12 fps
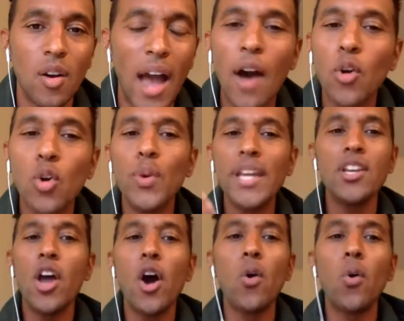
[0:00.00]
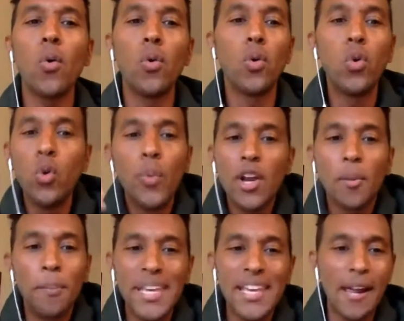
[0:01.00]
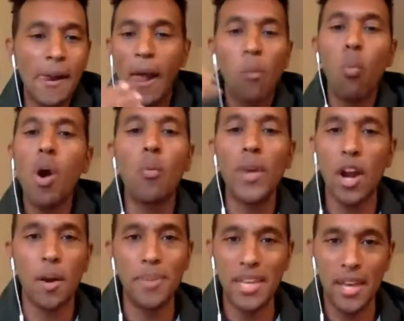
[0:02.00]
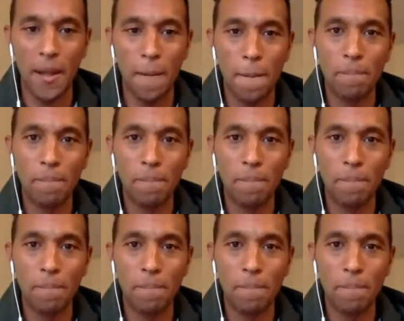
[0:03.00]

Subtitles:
How do we know who we are being and what we are being?